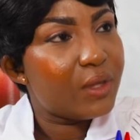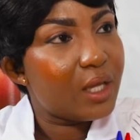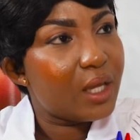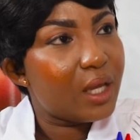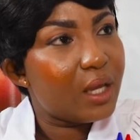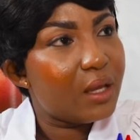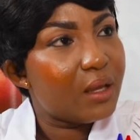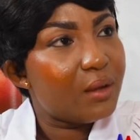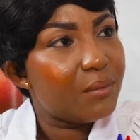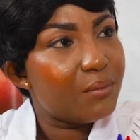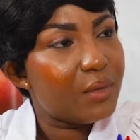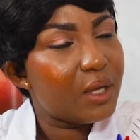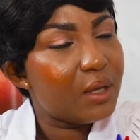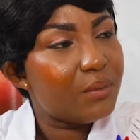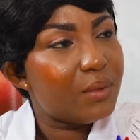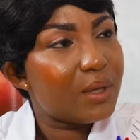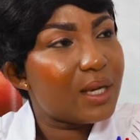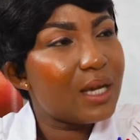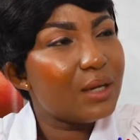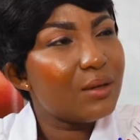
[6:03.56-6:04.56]
the
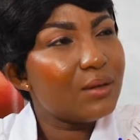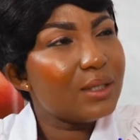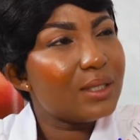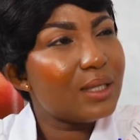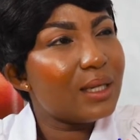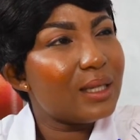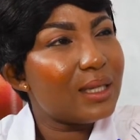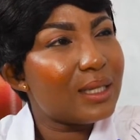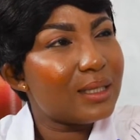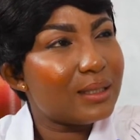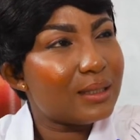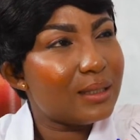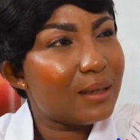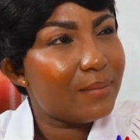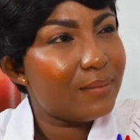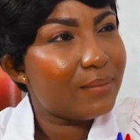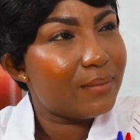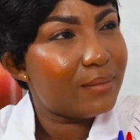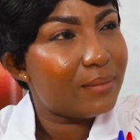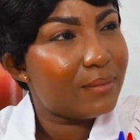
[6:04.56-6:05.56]
baby. Can you tell us some?